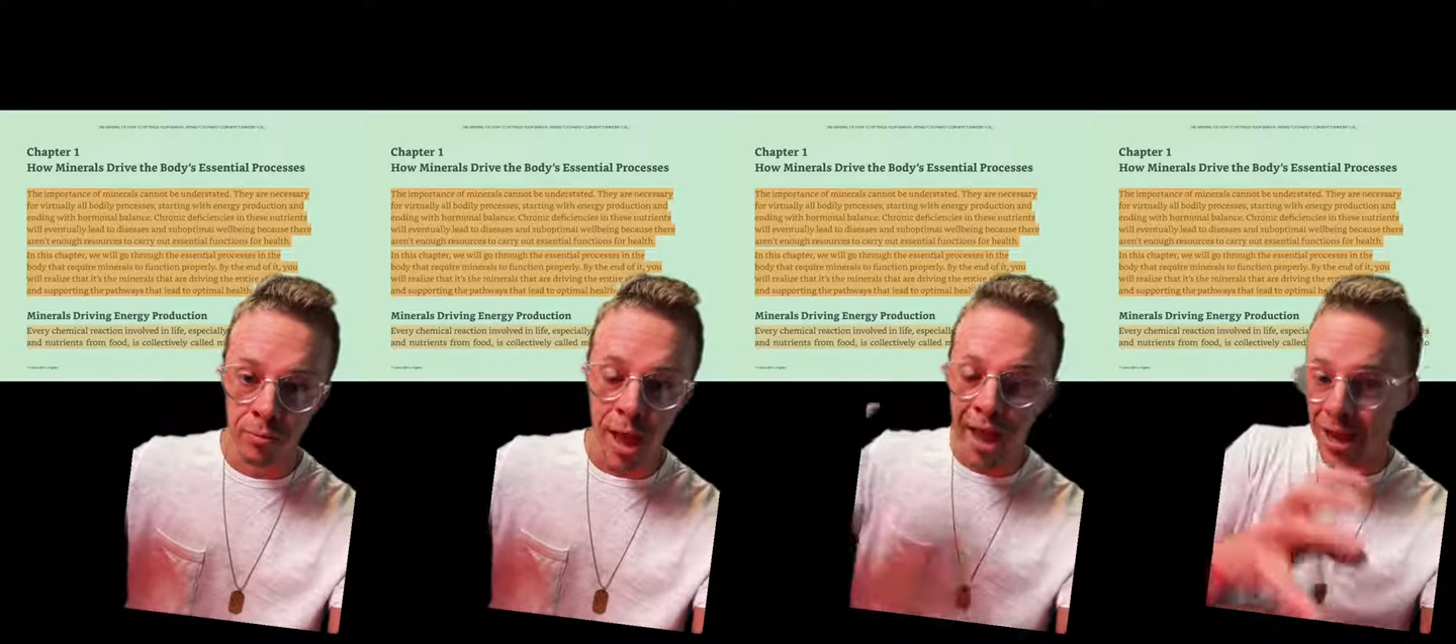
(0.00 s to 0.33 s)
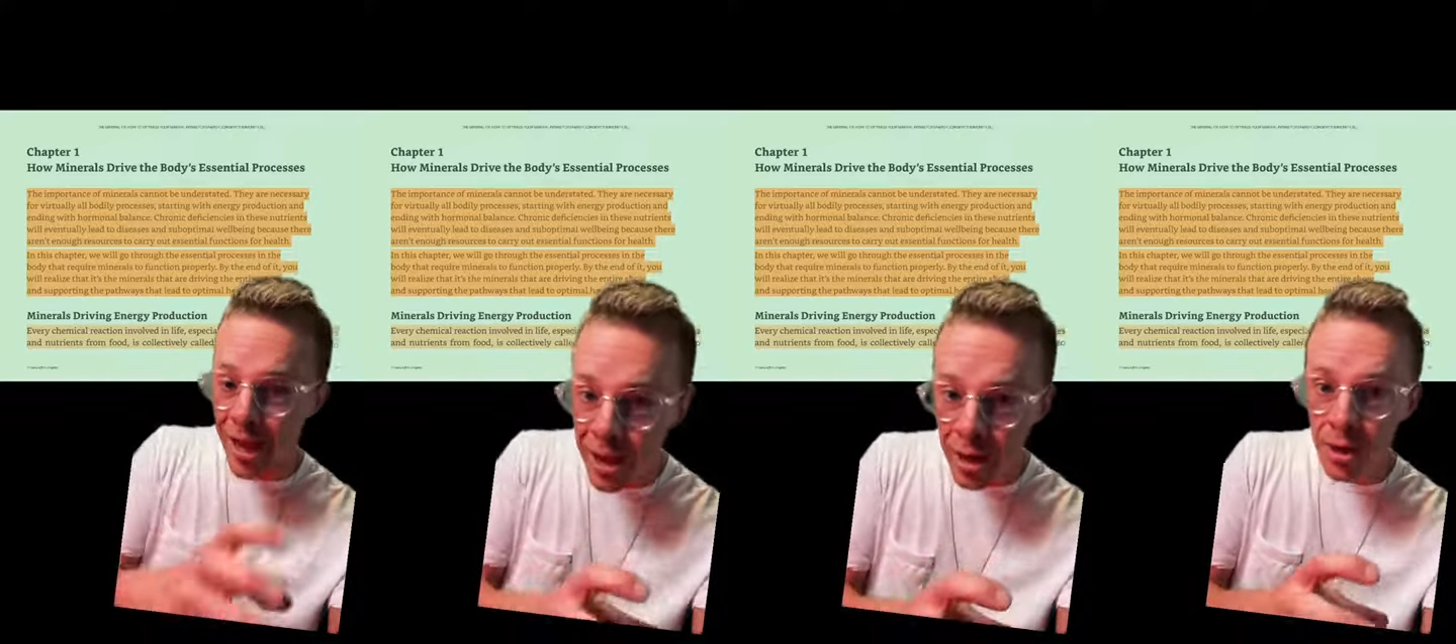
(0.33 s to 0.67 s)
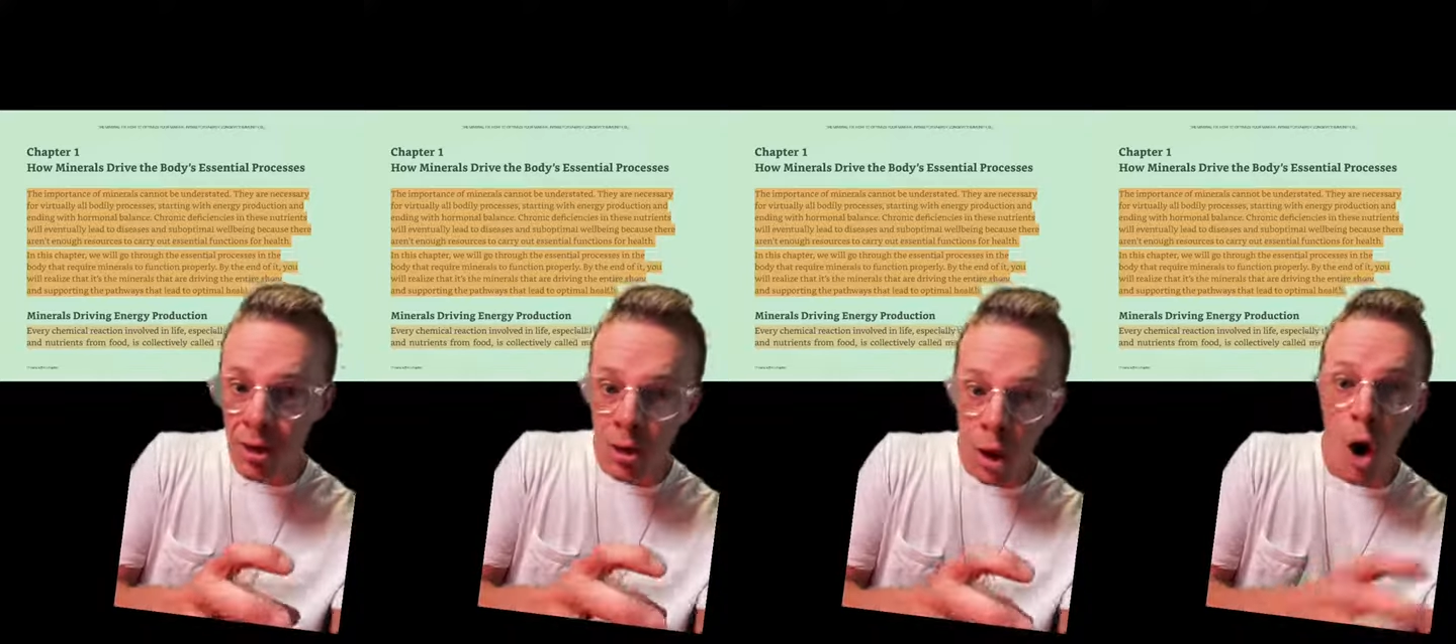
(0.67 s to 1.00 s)
And
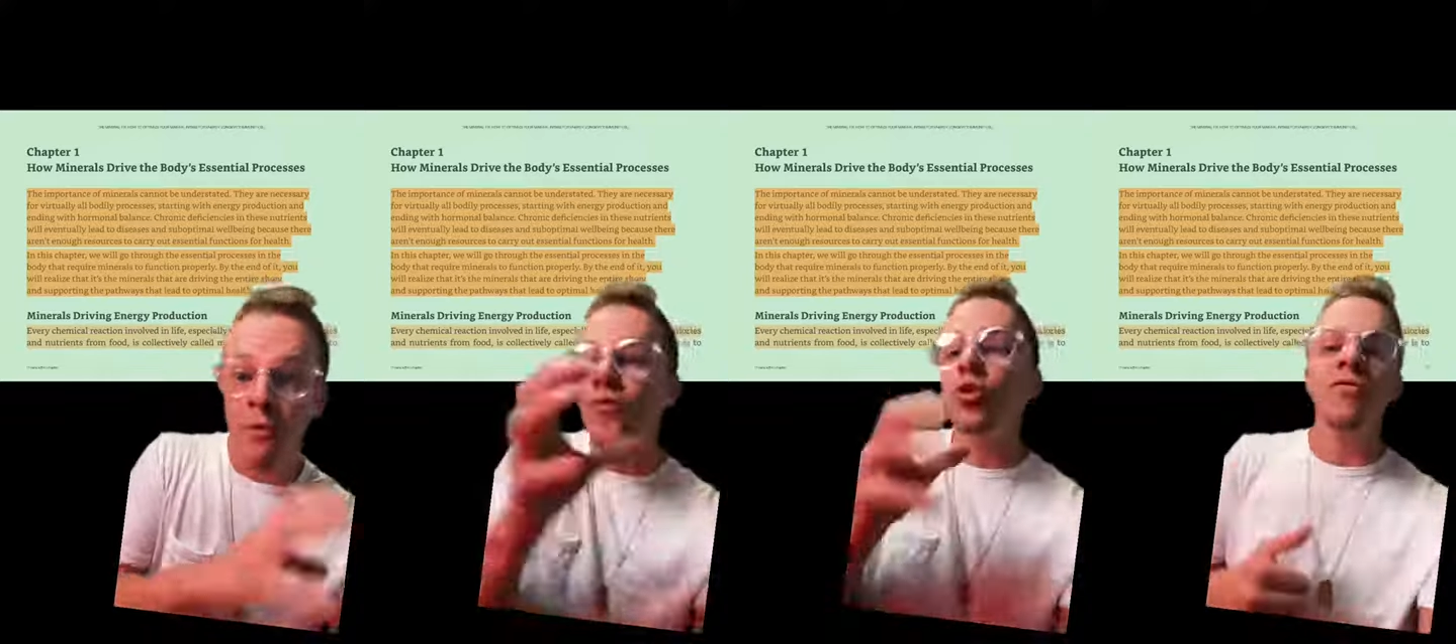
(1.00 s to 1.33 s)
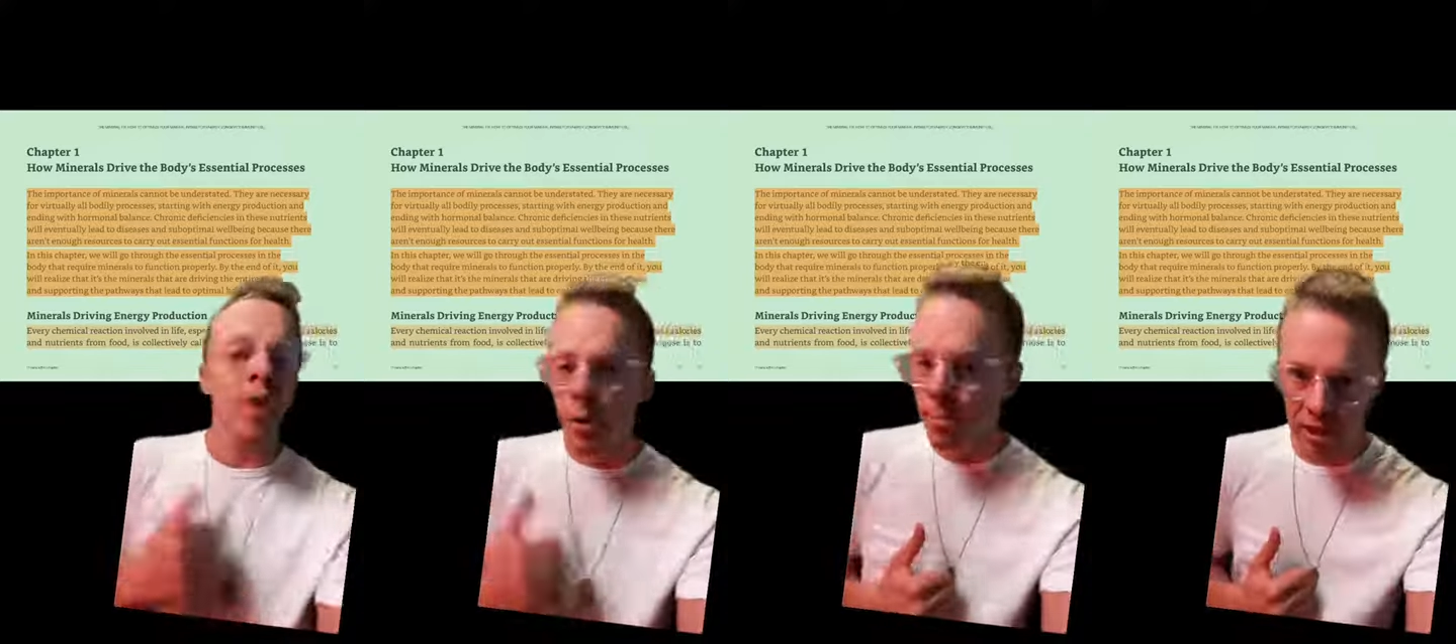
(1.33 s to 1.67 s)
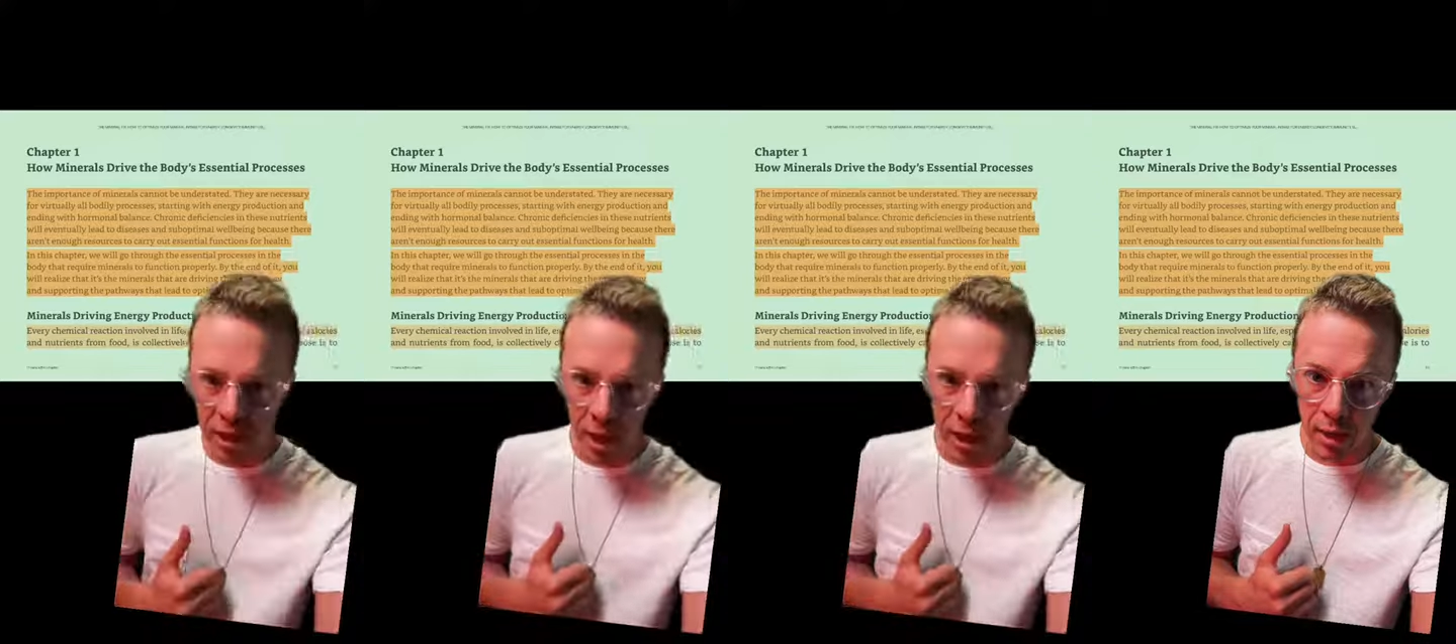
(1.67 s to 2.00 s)
in our food environment
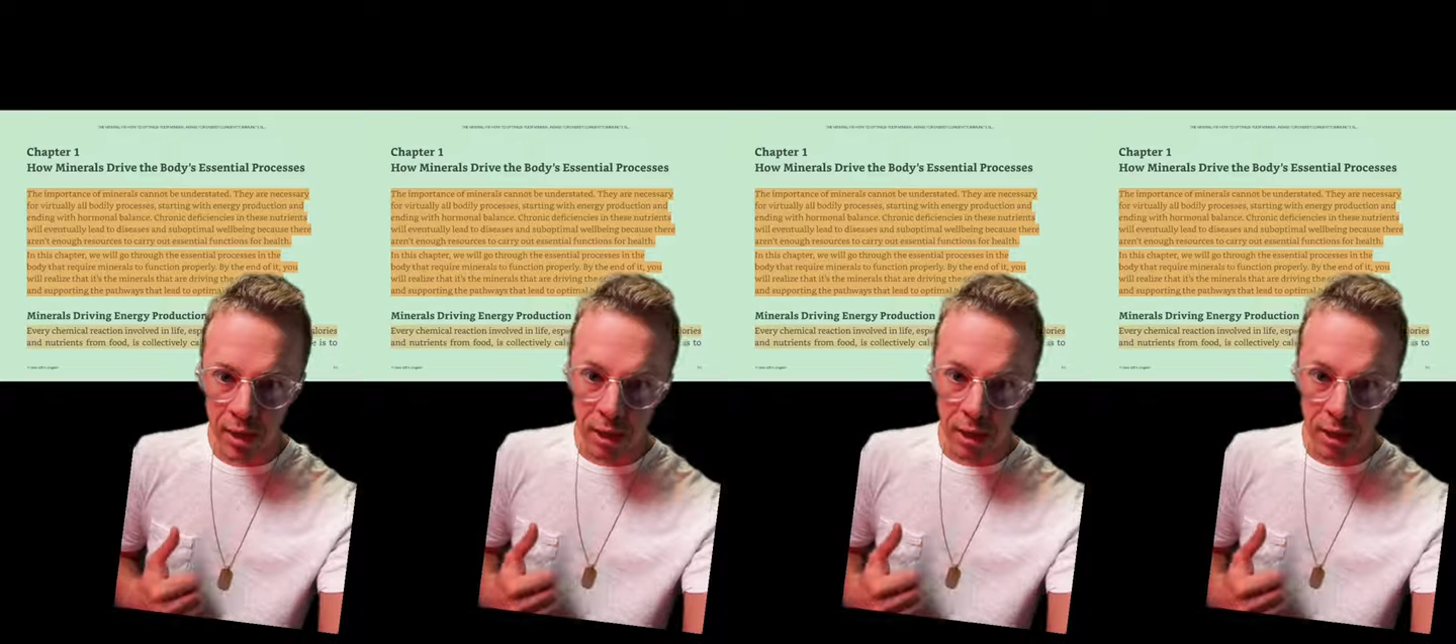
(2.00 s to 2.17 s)
today,